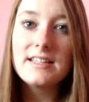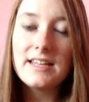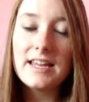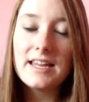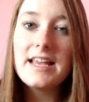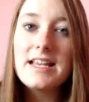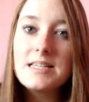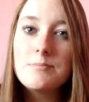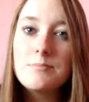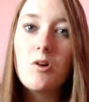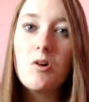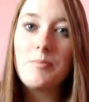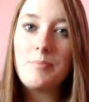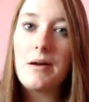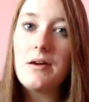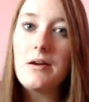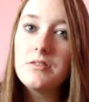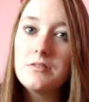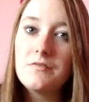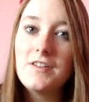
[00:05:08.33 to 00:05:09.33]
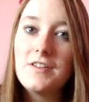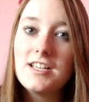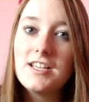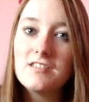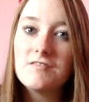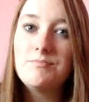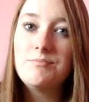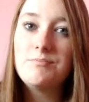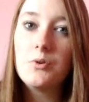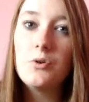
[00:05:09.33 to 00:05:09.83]
It is more about the
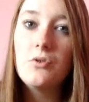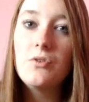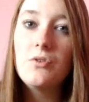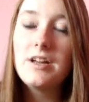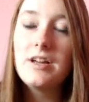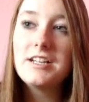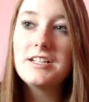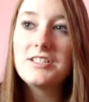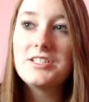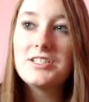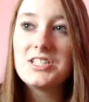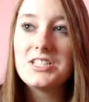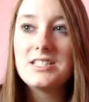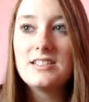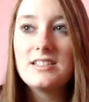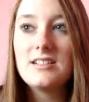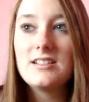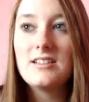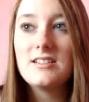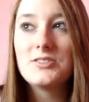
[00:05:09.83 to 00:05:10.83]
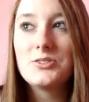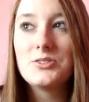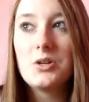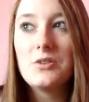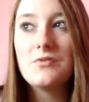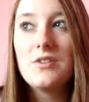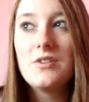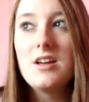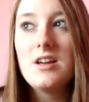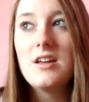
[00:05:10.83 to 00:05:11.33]
face of Boe, and it's just
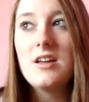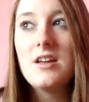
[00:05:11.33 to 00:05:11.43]
sort of